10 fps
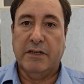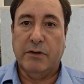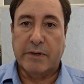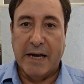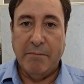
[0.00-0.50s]

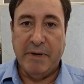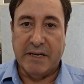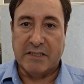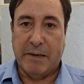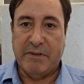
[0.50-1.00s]
You can be
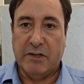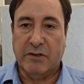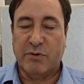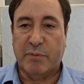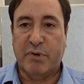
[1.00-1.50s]
accepted
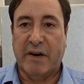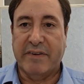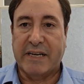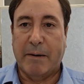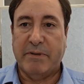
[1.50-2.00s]
onto a
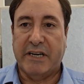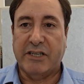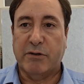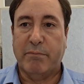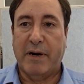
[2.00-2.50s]
private
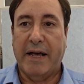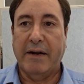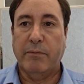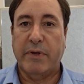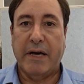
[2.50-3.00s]
capitation
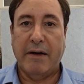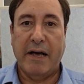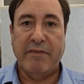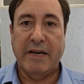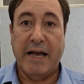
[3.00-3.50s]
plan without
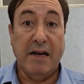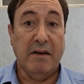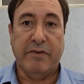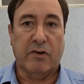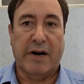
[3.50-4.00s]
having any
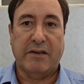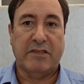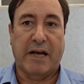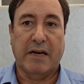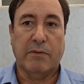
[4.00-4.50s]
of your
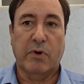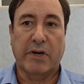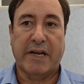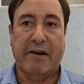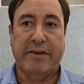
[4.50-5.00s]
outstanding
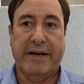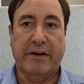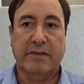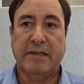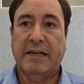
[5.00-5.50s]
work carried
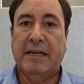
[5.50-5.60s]
out.